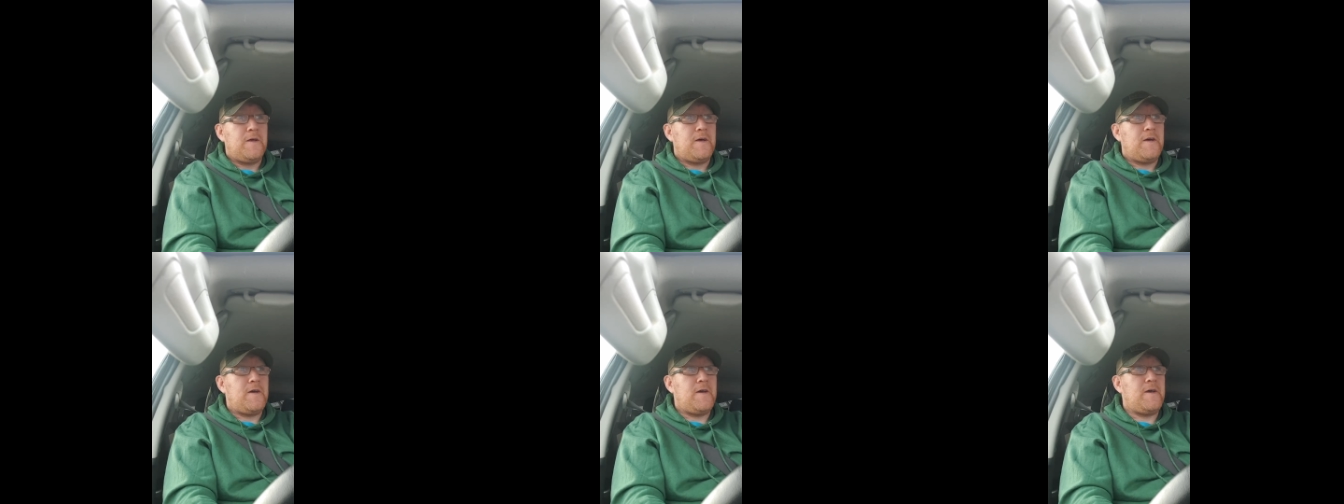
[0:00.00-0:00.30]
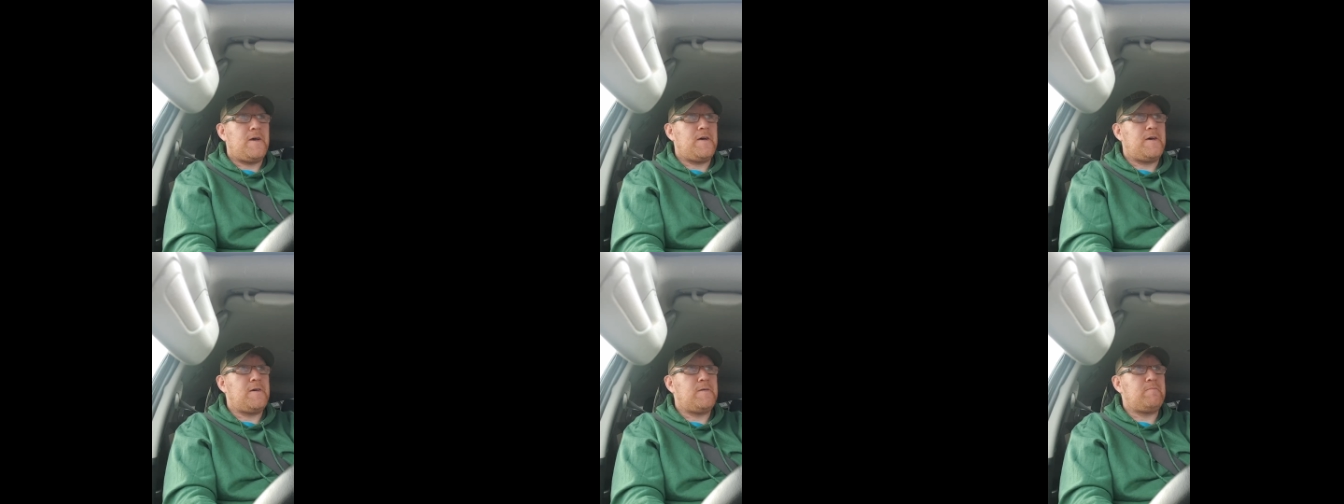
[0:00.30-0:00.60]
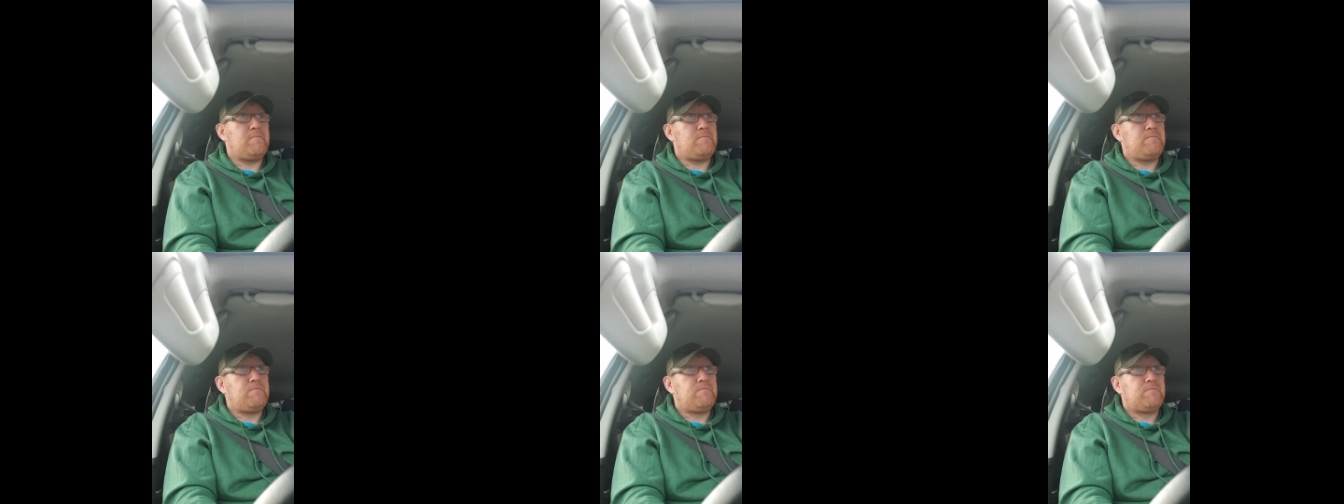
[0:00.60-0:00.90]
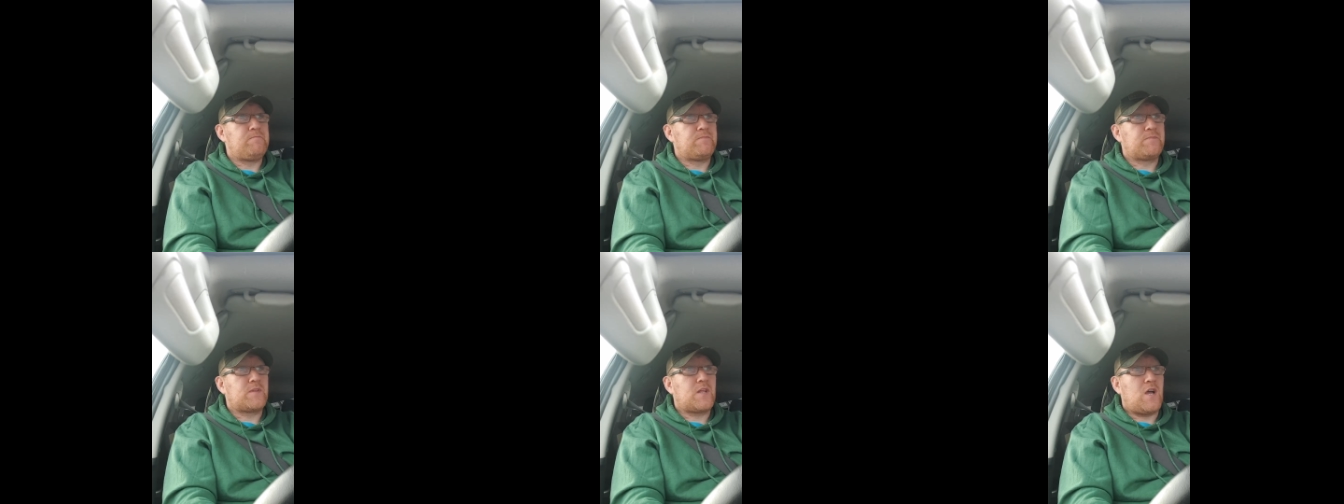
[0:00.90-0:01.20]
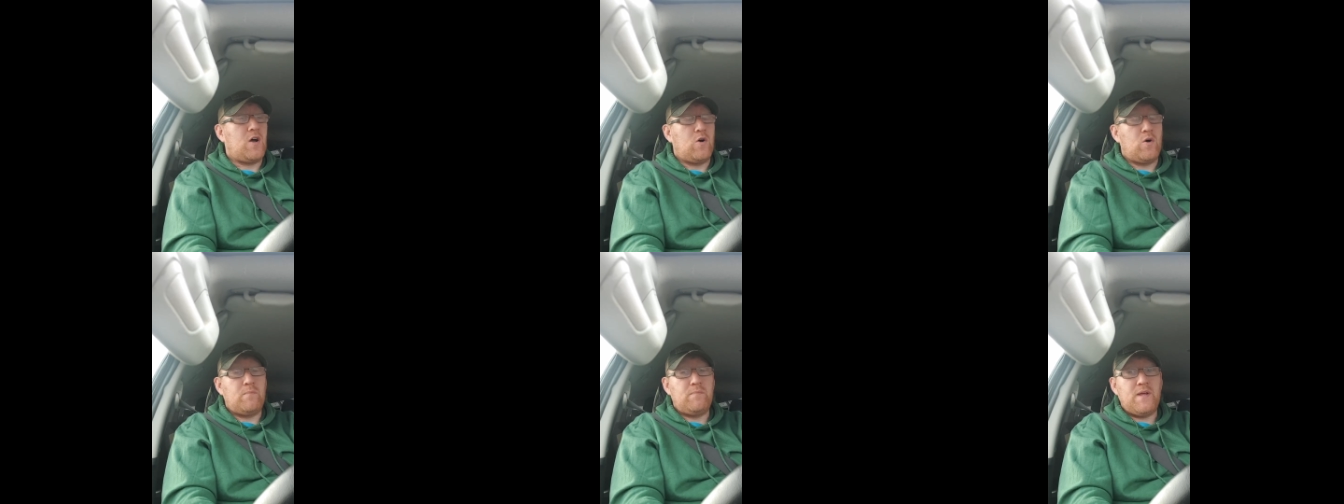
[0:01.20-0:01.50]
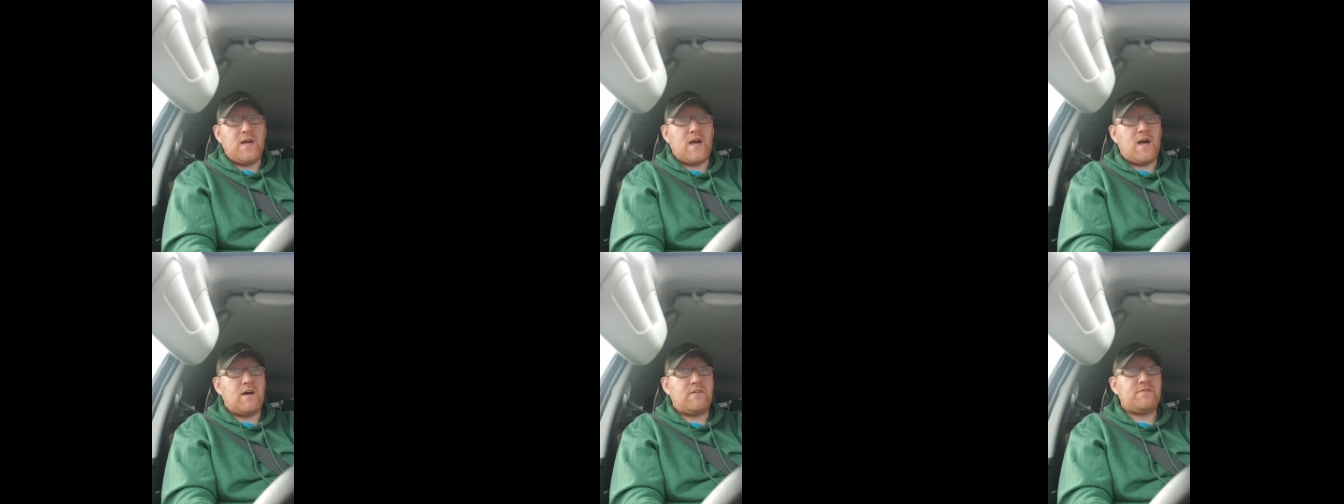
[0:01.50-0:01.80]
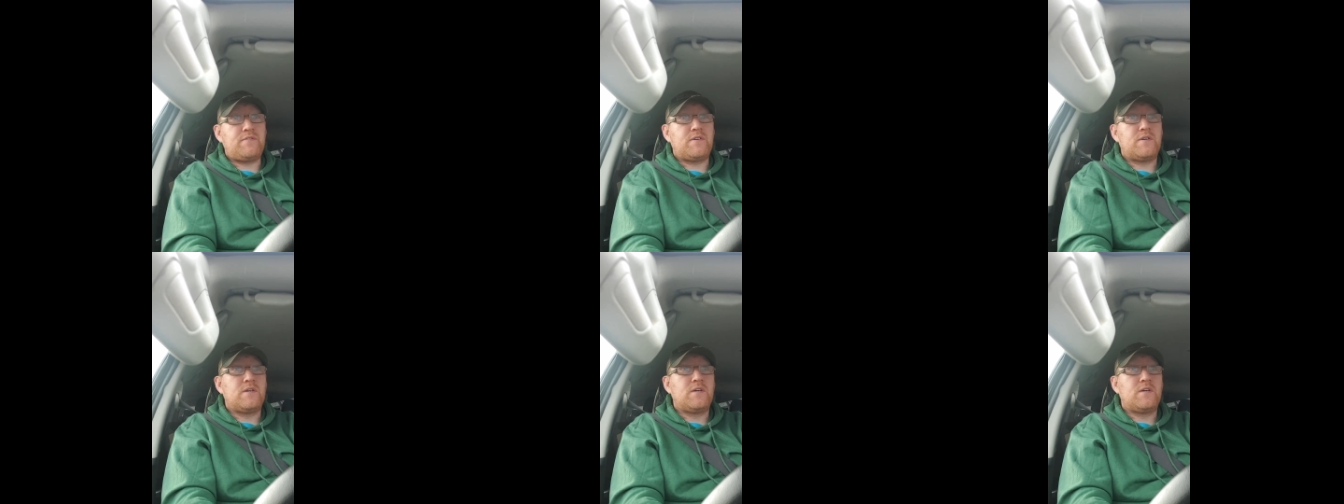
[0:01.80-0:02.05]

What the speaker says: I hope they have,